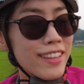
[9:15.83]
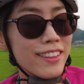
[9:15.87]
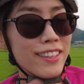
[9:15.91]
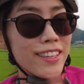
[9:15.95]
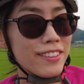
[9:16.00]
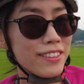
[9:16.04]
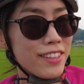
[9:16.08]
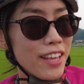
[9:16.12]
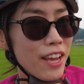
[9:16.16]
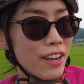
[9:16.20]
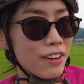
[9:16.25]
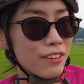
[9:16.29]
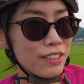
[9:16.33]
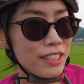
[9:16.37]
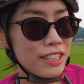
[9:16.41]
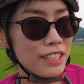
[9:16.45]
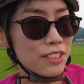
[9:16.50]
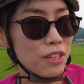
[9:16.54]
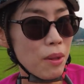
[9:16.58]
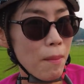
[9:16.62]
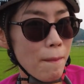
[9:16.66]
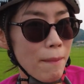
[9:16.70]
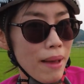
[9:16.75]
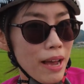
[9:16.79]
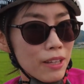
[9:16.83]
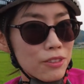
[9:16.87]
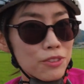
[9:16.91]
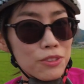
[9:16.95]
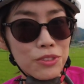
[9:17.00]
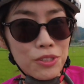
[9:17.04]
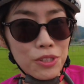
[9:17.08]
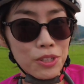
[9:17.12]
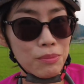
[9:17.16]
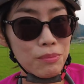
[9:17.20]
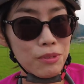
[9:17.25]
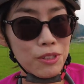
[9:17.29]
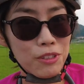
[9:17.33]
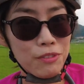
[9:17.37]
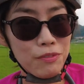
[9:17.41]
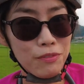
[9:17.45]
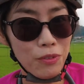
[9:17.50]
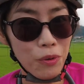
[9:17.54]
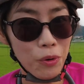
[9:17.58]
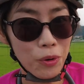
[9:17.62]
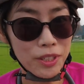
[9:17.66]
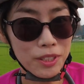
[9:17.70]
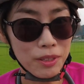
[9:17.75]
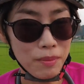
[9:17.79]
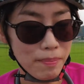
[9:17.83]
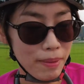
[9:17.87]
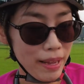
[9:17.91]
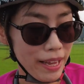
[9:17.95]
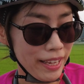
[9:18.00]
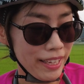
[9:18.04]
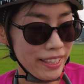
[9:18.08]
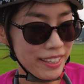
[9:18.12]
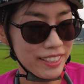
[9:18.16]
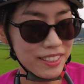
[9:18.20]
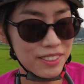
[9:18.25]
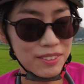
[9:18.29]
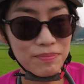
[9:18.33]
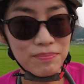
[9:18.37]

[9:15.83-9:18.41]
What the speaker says: then there is the mount suitable for the bike.